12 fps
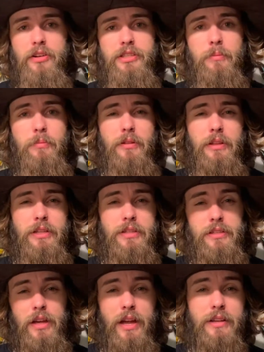typically
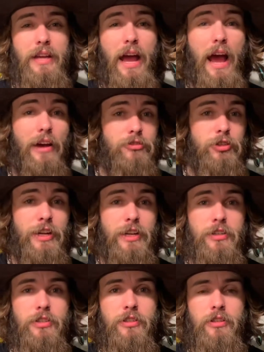designed to have
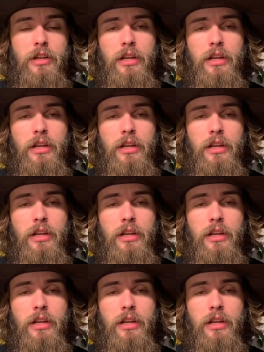drainage.